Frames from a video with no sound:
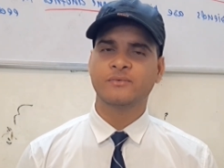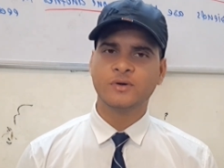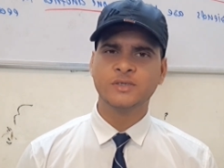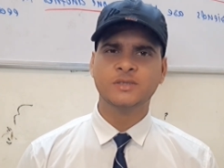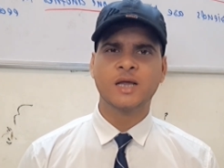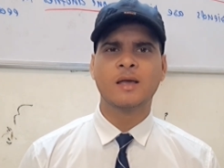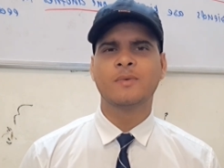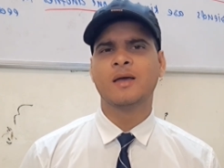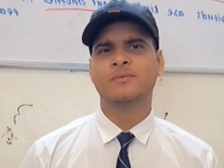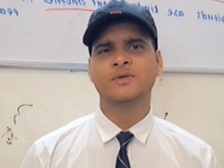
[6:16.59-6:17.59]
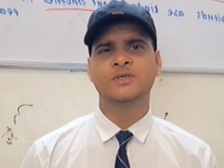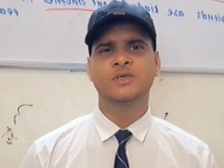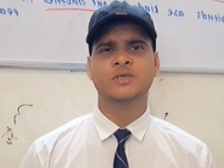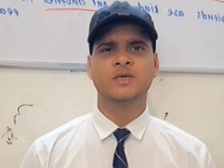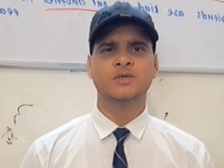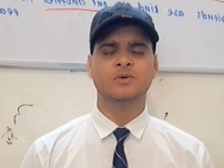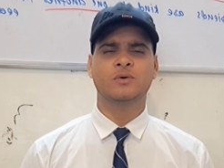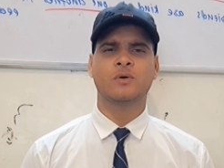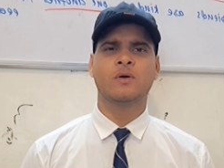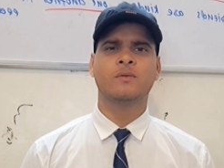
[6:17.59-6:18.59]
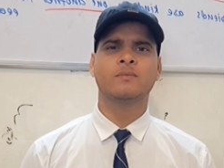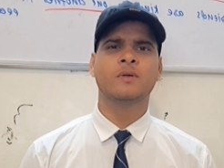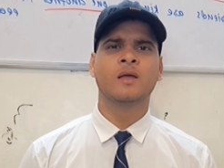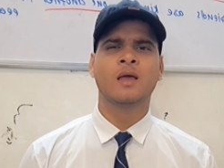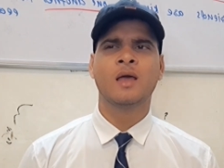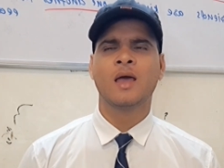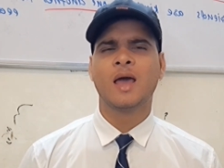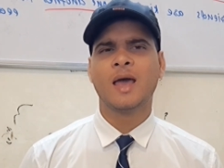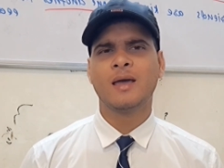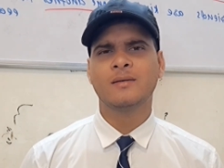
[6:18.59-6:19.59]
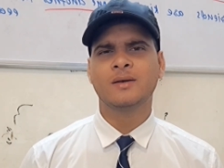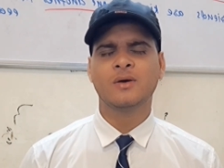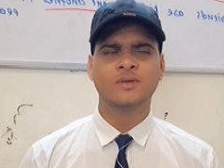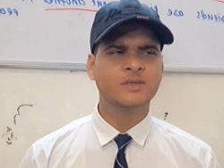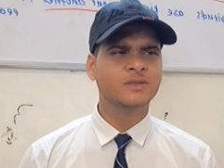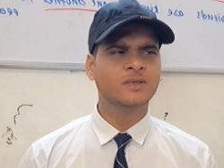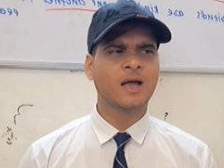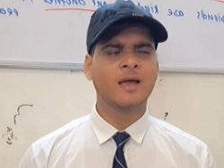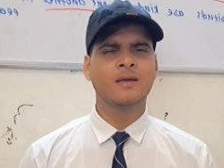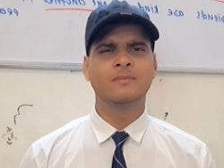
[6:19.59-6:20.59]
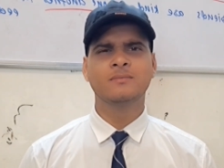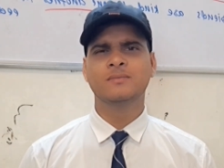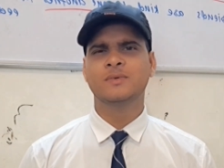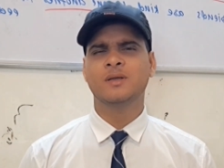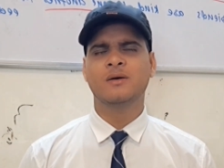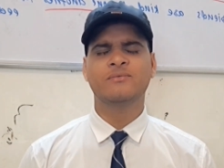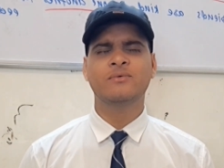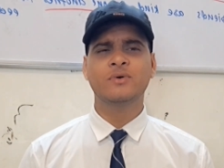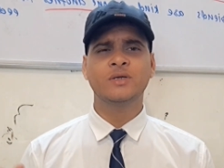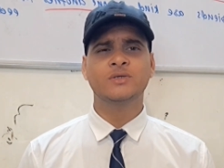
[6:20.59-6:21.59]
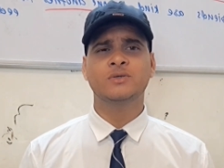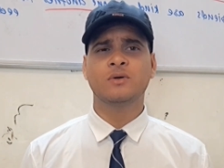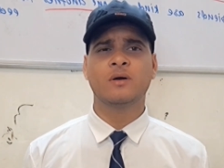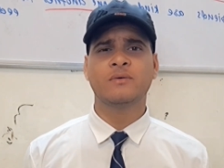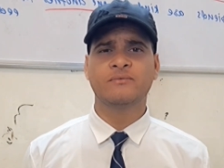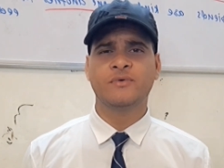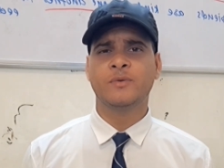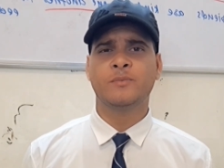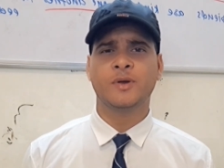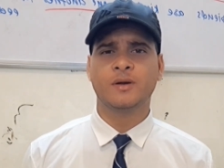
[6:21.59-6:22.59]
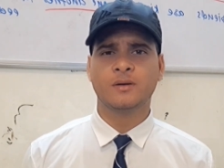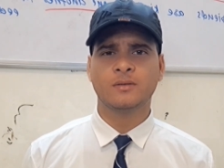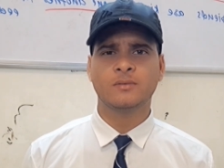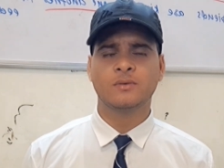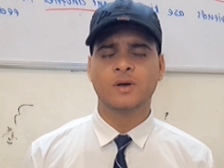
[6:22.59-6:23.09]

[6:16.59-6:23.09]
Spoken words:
First time I visited your home, and now this time the food is not prepared.